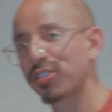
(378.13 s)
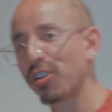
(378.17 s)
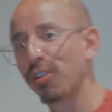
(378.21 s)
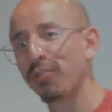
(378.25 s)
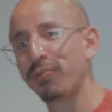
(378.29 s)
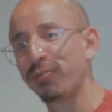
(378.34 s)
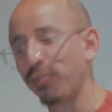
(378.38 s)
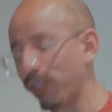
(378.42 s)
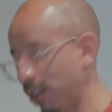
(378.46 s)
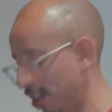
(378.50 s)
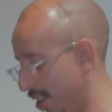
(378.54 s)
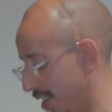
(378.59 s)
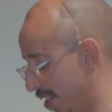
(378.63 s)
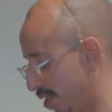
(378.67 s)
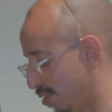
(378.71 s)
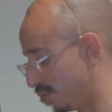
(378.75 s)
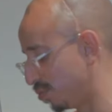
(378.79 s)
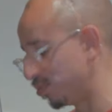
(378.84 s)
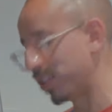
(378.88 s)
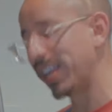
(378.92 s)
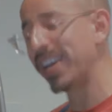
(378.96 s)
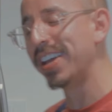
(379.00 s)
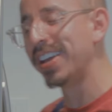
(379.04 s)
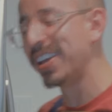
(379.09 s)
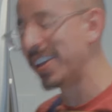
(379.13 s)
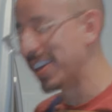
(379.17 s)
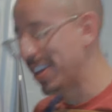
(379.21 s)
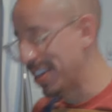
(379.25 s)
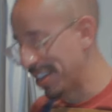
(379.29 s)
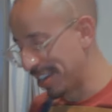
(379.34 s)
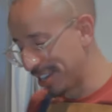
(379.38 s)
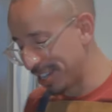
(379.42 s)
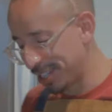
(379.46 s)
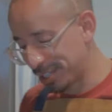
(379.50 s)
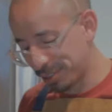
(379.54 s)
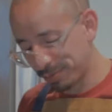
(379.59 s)
go for it.
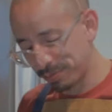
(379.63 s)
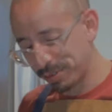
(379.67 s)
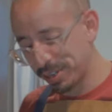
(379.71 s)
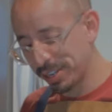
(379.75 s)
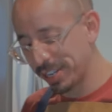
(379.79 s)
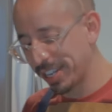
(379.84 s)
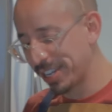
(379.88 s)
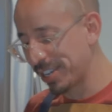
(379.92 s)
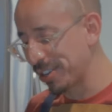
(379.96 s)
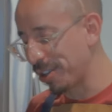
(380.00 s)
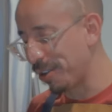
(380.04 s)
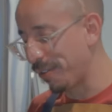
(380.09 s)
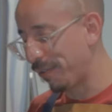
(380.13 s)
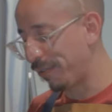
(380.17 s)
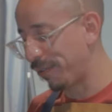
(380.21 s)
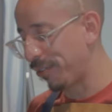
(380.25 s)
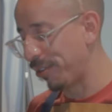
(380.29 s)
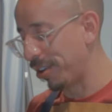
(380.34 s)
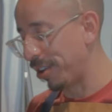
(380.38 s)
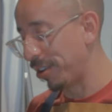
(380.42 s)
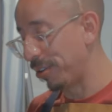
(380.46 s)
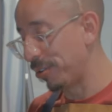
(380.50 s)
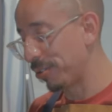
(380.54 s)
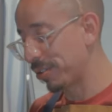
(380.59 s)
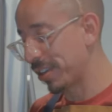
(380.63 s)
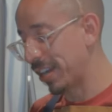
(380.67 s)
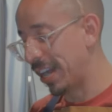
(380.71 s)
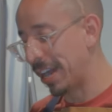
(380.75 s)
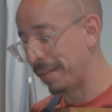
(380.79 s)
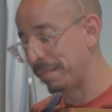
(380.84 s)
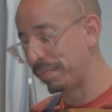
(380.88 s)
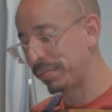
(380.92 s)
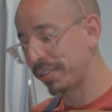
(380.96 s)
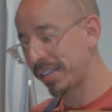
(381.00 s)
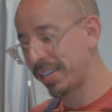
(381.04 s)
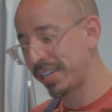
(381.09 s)
Let's really go for it. Oh
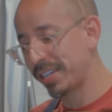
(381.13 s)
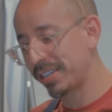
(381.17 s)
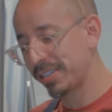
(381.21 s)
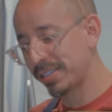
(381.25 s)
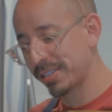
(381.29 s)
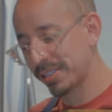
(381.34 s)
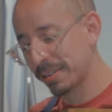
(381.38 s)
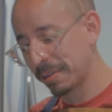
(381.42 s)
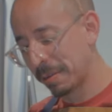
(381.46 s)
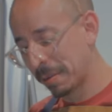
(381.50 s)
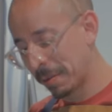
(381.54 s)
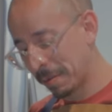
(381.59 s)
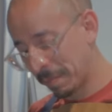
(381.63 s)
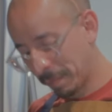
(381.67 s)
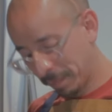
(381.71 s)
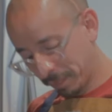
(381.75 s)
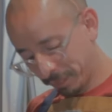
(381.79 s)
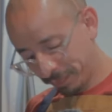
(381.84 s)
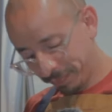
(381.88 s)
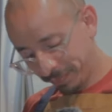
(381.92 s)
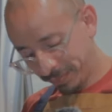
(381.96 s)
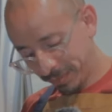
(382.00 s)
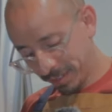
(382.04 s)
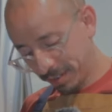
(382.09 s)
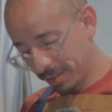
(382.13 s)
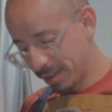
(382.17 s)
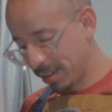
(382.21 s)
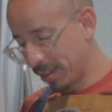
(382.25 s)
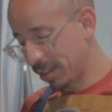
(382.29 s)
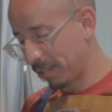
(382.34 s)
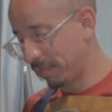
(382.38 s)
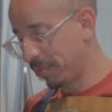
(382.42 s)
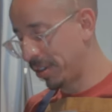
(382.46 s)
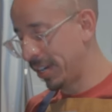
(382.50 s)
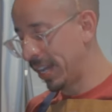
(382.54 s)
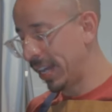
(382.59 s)
God, please.
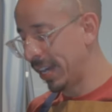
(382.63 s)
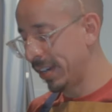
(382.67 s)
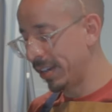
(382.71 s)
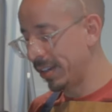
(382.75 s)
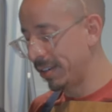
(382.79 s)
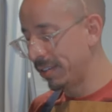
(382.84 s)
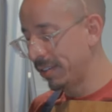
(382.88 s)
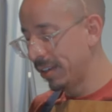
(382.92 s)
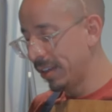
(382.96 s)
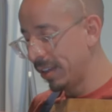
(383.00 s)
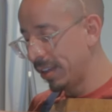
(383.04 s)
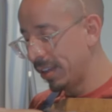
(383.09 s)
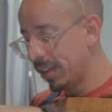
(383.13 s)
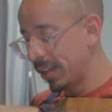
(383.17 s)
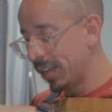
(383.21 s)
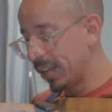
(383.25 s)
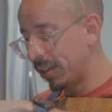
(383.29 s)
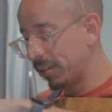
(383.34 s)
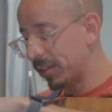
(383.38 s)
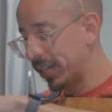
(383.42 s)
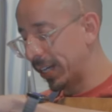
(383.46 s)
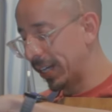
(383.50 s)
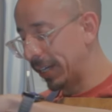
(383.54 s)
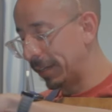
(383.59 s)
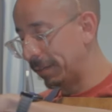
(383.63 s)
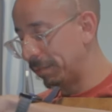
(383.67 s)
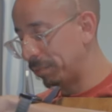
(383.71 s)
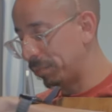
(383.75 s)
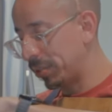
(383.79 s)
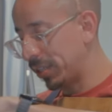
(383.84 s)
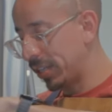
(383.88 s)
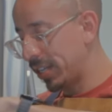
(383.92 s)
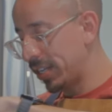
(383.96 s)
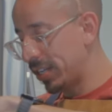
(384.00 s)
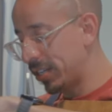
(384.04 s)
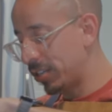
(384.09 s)
One-handed. Okay,
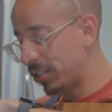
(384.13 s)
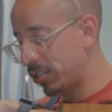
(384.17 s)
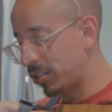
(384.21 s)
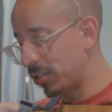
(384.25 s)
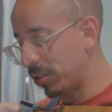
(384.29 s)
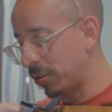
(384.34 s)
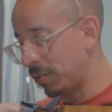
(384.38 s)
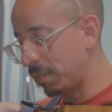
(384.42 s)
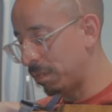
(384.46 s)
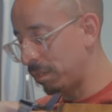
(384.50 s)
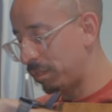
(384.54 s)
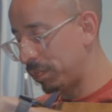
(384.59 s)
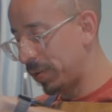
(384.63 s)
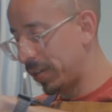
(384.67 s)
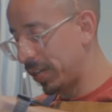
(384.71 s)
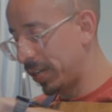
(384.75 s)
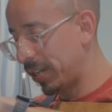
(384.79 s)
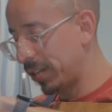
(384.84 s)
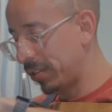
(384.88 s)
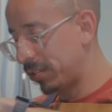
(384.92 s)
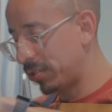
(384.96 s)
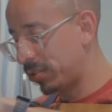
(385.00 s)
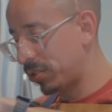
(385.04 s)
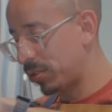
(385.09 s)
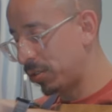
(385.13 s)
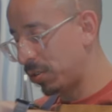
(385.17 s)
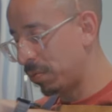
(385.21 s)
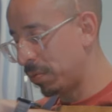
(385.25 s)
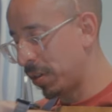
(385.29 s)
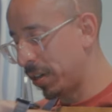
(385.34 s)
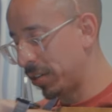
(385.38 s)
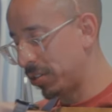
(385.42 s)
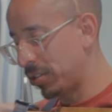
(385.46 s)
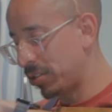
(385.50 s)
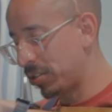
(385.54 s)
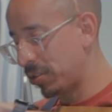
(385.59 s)
please don't be too
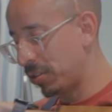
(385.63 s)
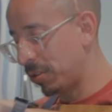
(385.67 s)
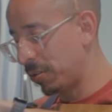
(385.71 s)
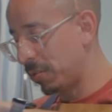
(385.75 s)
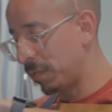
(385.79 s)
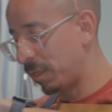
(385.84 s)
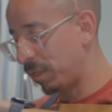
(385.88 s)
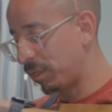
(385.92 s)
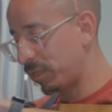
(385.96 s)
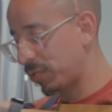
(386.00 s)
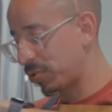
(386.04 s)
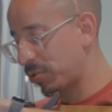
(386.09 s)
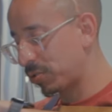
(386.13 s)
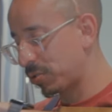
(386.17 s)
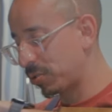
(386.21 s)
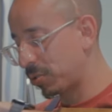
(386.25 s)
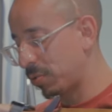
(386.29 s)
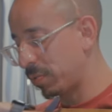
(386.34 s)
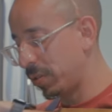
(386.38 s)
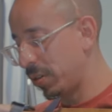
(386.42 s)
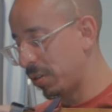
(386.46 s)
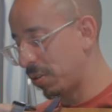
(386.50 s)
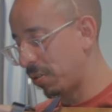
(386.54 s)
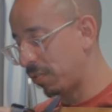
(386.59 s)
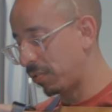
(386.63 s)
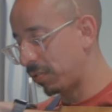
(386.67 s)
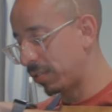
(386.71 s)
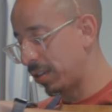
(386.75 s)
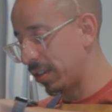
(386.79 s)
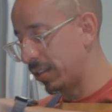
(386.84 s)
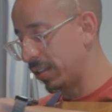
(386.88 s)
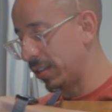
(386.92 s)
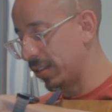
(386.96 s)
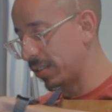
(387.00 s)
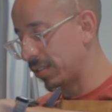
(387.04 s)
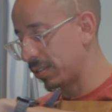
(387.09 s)
much. Don't screw me over
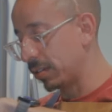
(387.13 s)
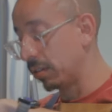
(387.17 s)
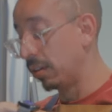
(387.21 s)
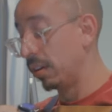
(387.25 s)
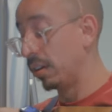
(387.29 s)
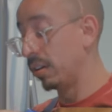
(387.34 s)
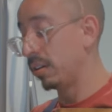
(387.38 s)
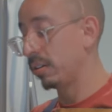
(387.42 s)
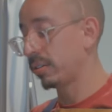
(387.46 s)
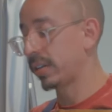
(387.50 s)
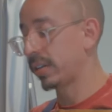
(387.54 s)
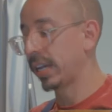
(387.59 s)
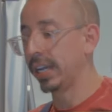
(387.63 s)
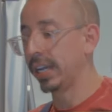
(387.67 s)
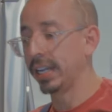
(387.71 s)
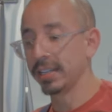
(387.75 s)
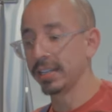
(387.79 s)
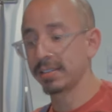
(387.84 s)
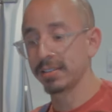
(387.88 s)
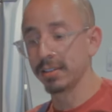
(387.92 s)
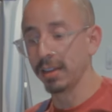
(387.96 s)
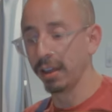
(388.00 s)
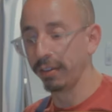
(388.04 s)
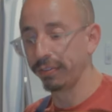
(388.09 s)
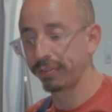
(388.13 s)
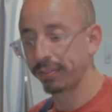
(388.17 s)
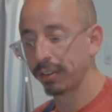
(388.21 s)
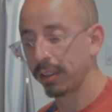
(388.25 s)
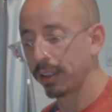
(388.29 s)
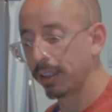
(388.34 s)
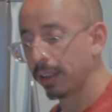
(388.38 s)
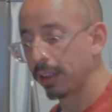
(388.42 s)
on this. Oh, okay, that's enough.